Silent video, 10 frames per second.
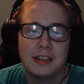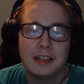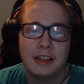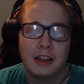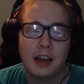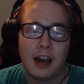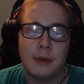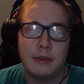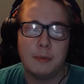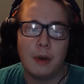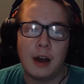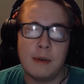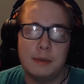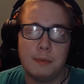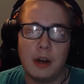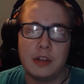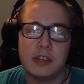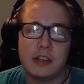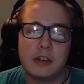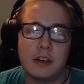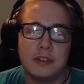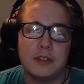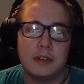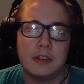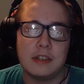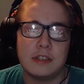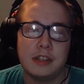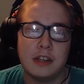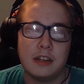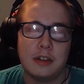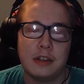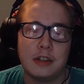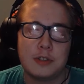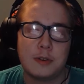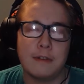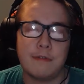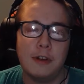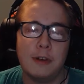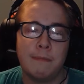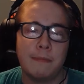Like, I would watch, like, a cartoon of this shit, or, like, a short film.